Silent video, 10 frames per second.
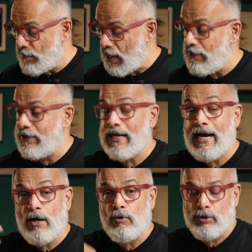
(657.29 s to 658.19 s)
power
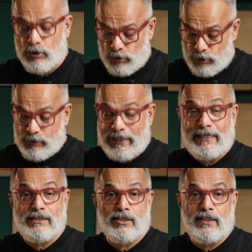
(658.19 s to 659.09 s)
out onto an
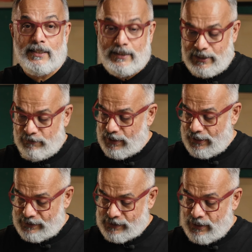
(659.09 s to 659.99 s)
external
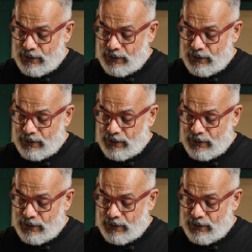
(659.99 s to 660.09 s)
device.